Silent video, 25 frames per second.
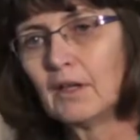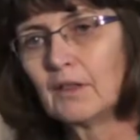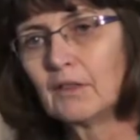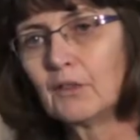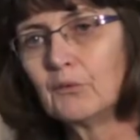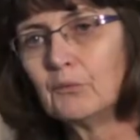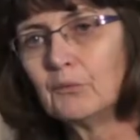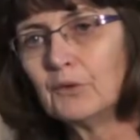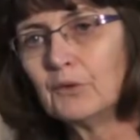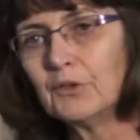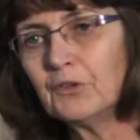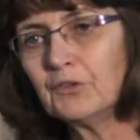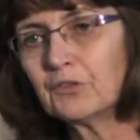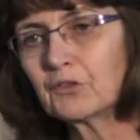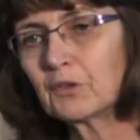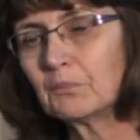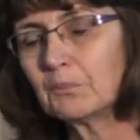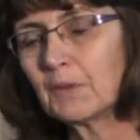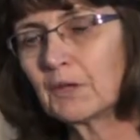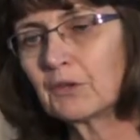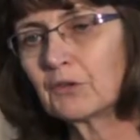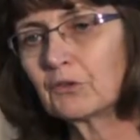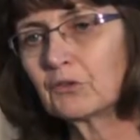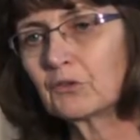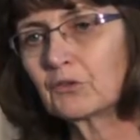The risk of
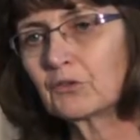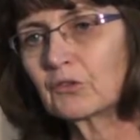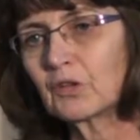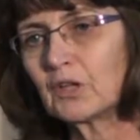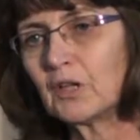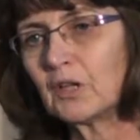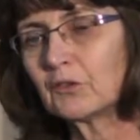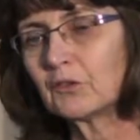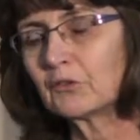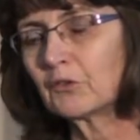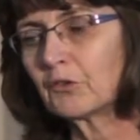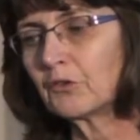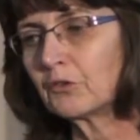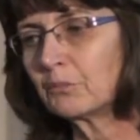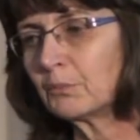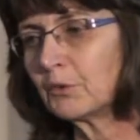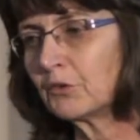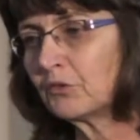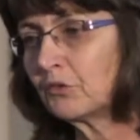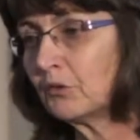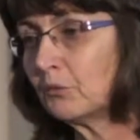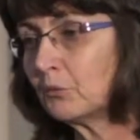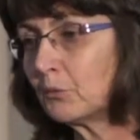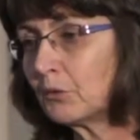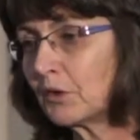mother-to-child
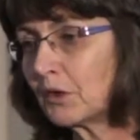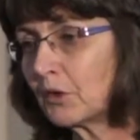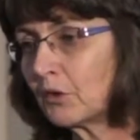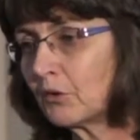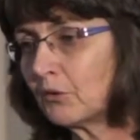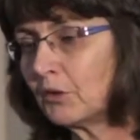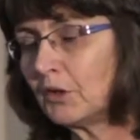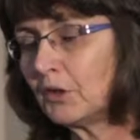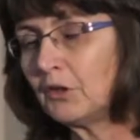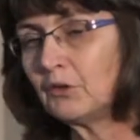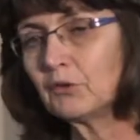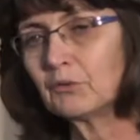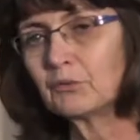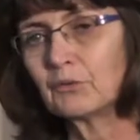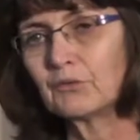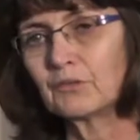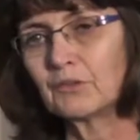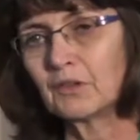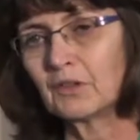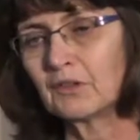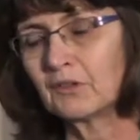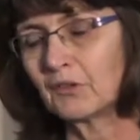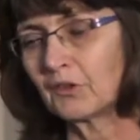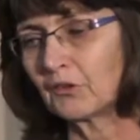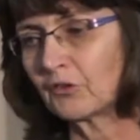transmission will increase with
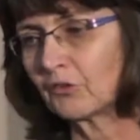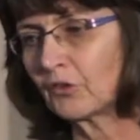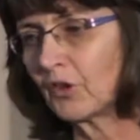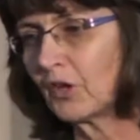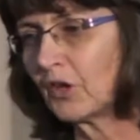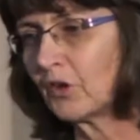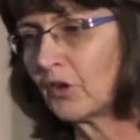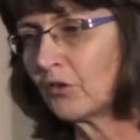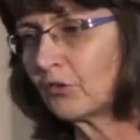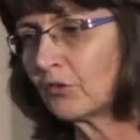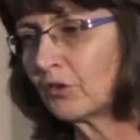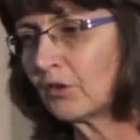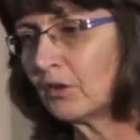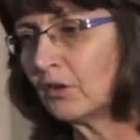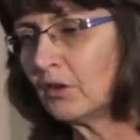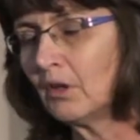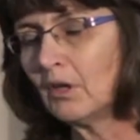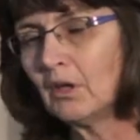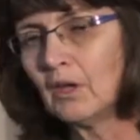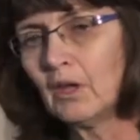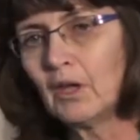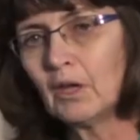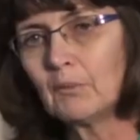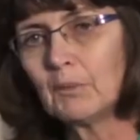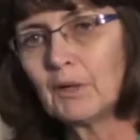gestation,
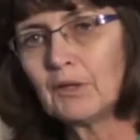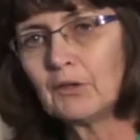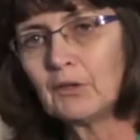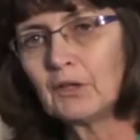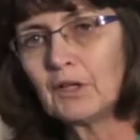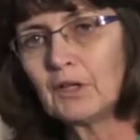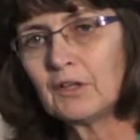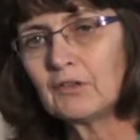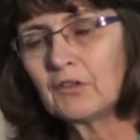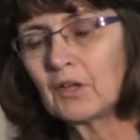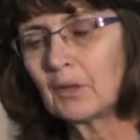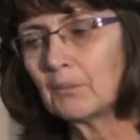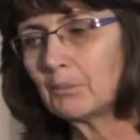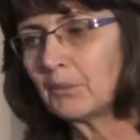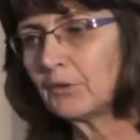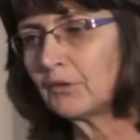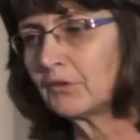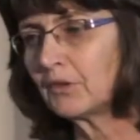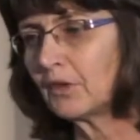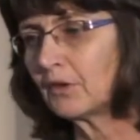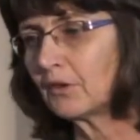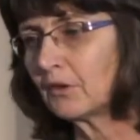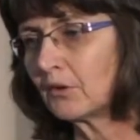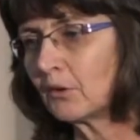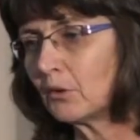about only
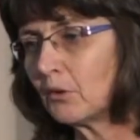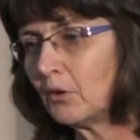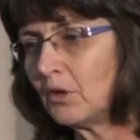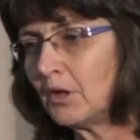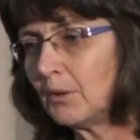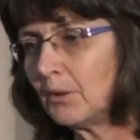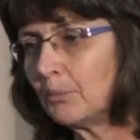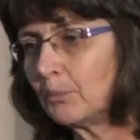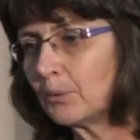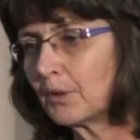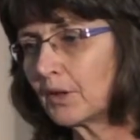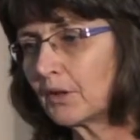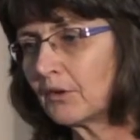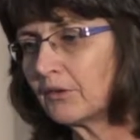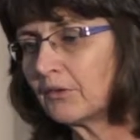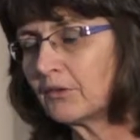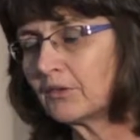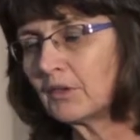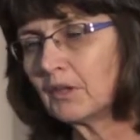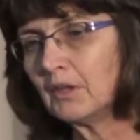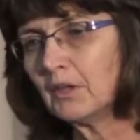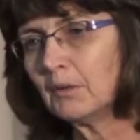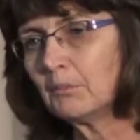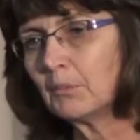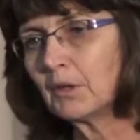10% in early
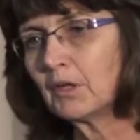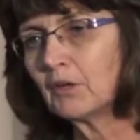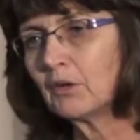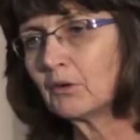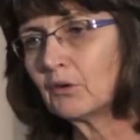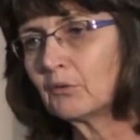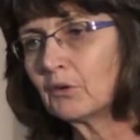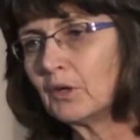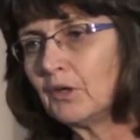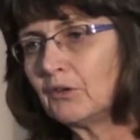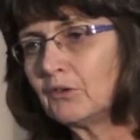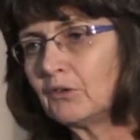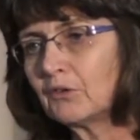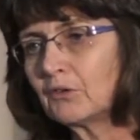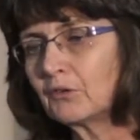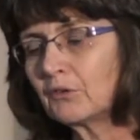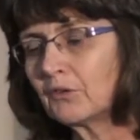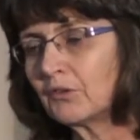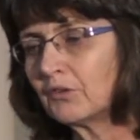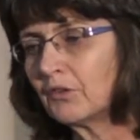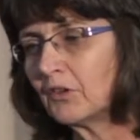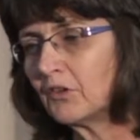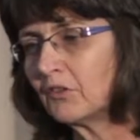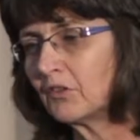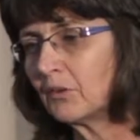pregnancy, but increases to
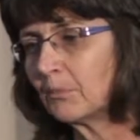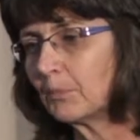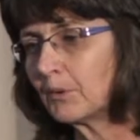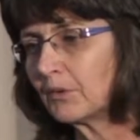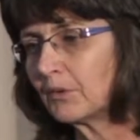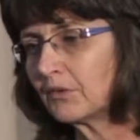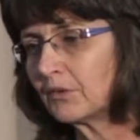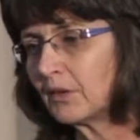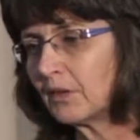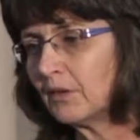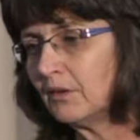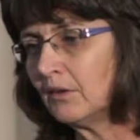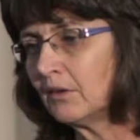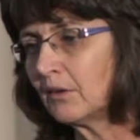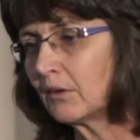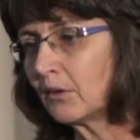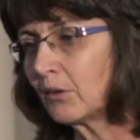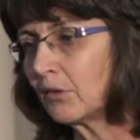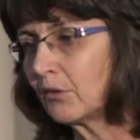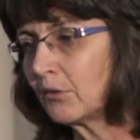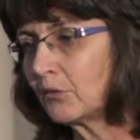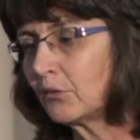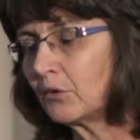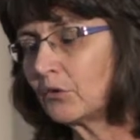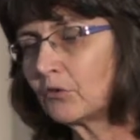60% in
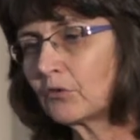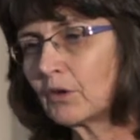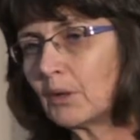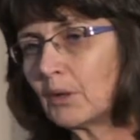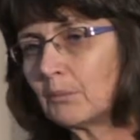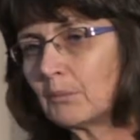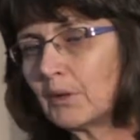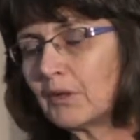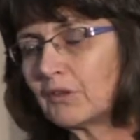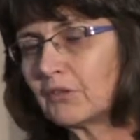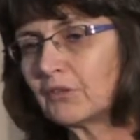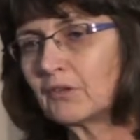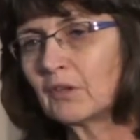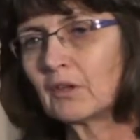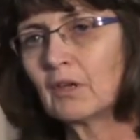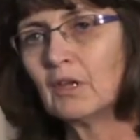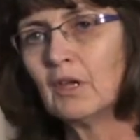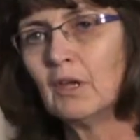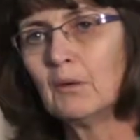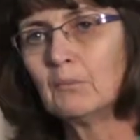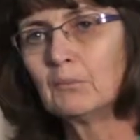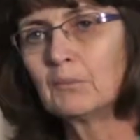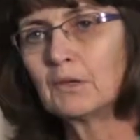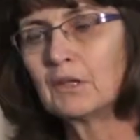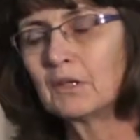the third trimester,
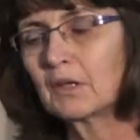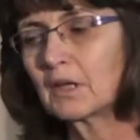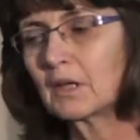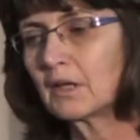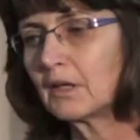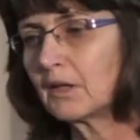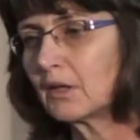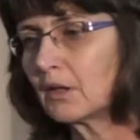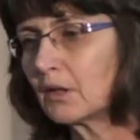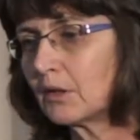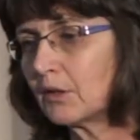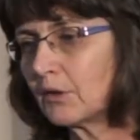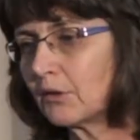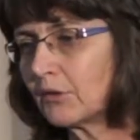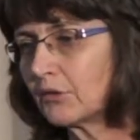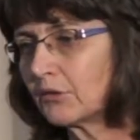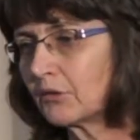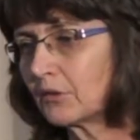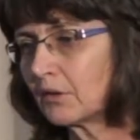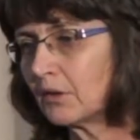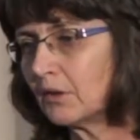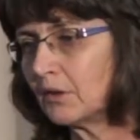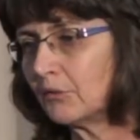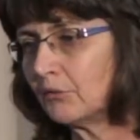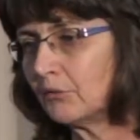particularly close
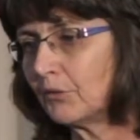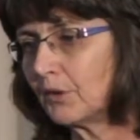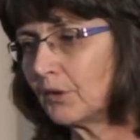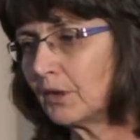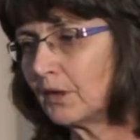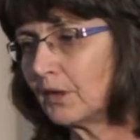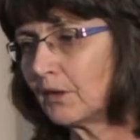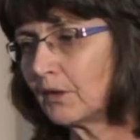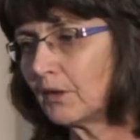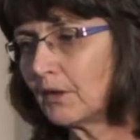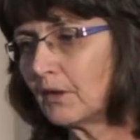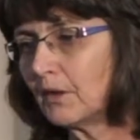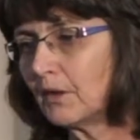to delivery.